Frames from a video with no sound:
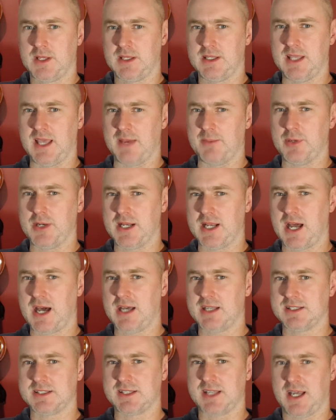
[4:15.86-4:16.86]
Yeah, but in
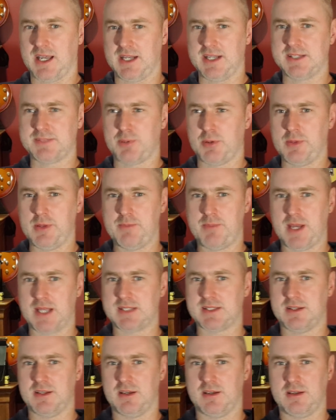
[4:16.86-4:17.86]
hindsight, it is probably
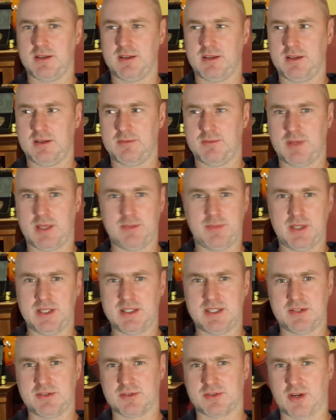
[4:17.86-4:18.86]
best that maybe you
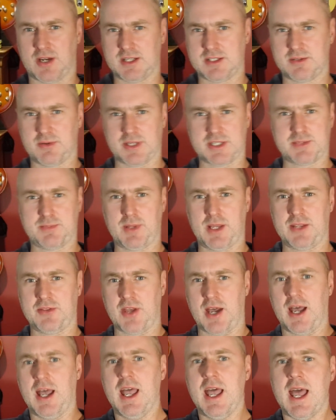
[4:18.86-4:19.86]
didn't try to explain
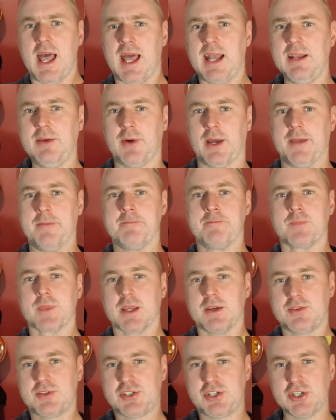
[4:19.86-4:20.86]
that. Anyway,
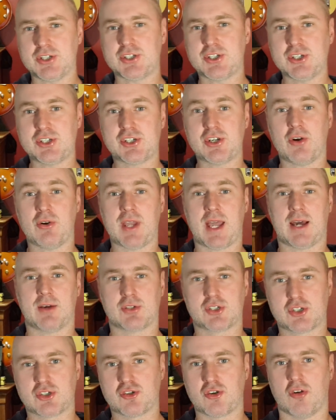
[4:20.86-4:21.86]
just to show you how
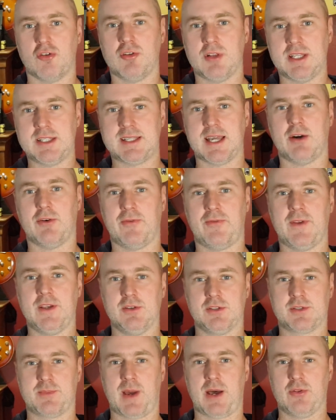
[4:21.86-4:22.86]
strongly Del
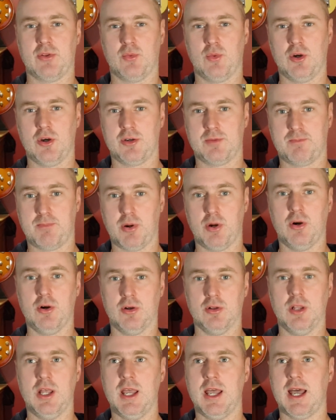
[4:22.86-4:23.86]
feels about the word
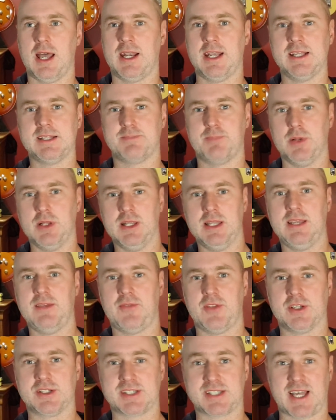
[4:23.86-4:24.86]
pull and his
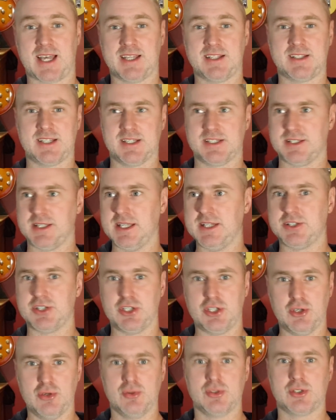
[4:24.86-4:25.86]
belief that scientists need to
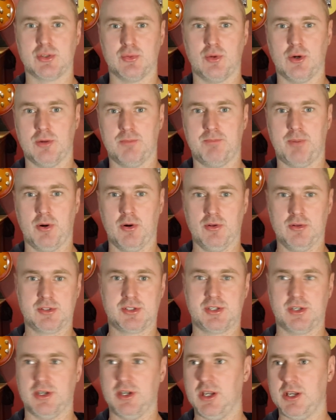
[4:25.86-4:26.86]
use the word pull
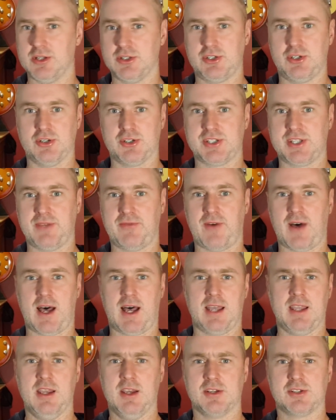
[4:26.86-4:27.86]
to
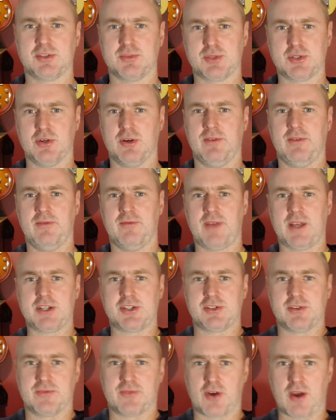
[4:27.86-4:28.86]
justify some sort of
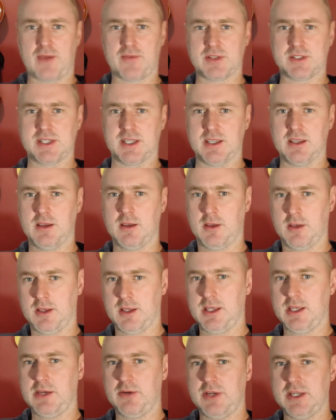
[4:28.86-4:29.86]
invention of gravity,
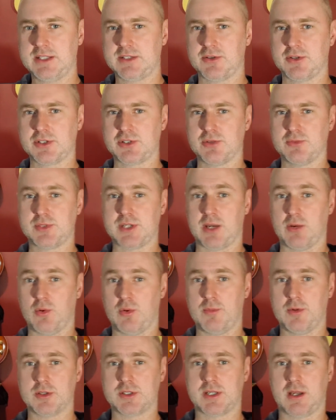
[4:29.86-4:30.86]
here he is on the subject
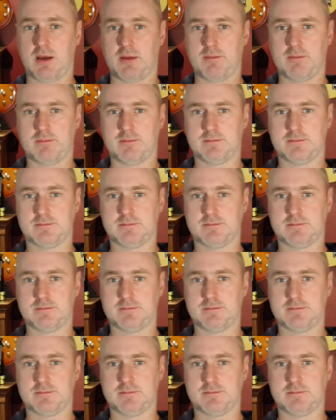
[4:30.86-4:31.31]
one more time.